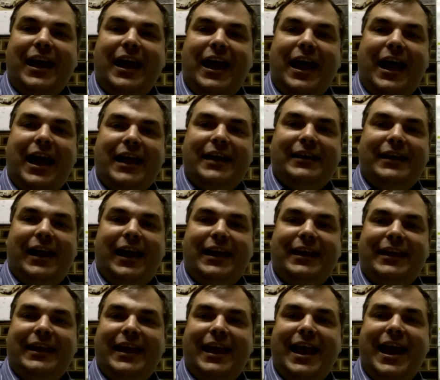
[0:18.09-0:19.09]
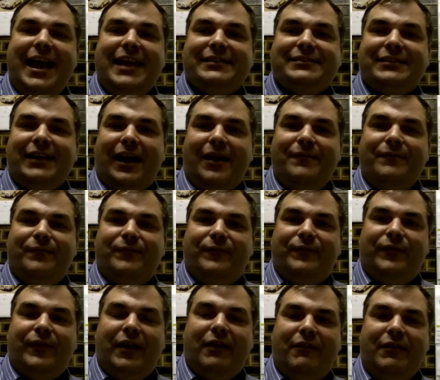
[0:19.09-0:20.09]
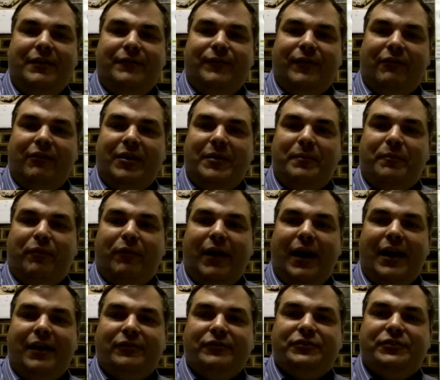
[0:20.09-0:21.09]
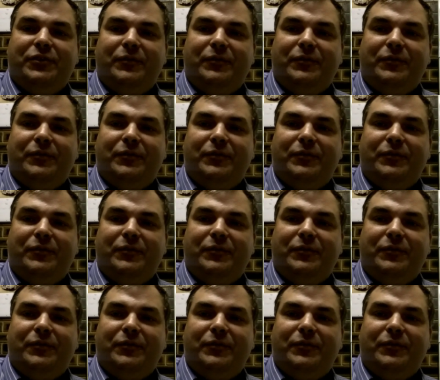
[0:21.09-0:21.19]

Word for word: And uh, yes, I'm very, very proud to